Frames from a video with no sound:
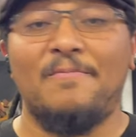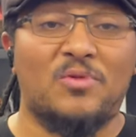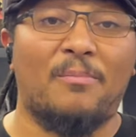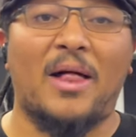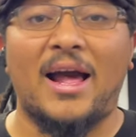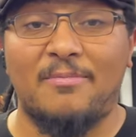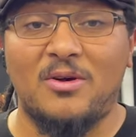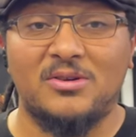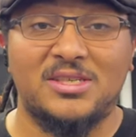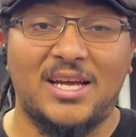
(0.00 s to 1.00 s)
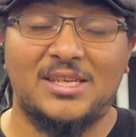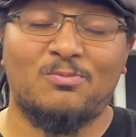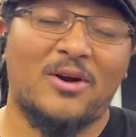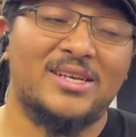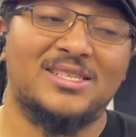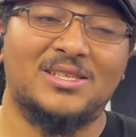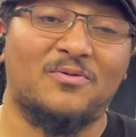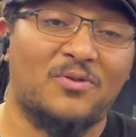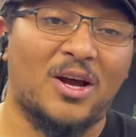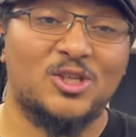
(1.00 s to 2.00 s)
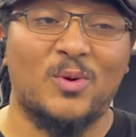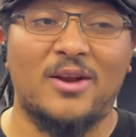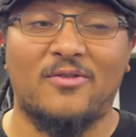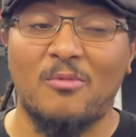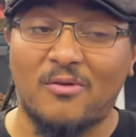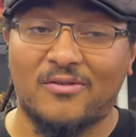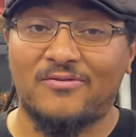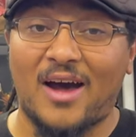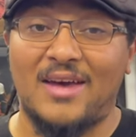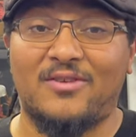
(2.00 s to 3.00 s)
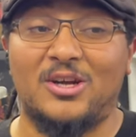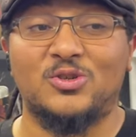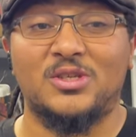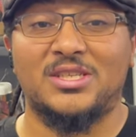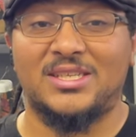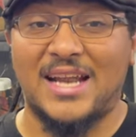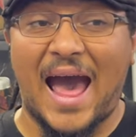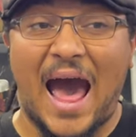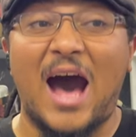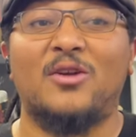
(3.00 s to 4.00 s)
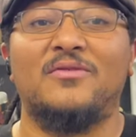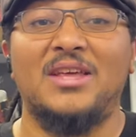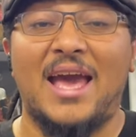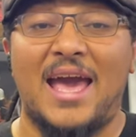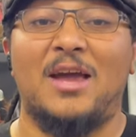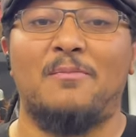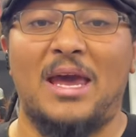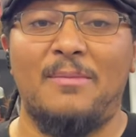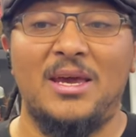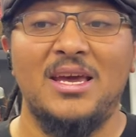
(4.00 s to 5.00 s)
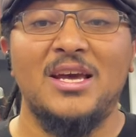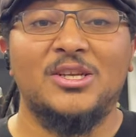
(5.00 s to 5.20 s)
The black milk snakes' prices have fluctuated from over $500 to out of the egg baby,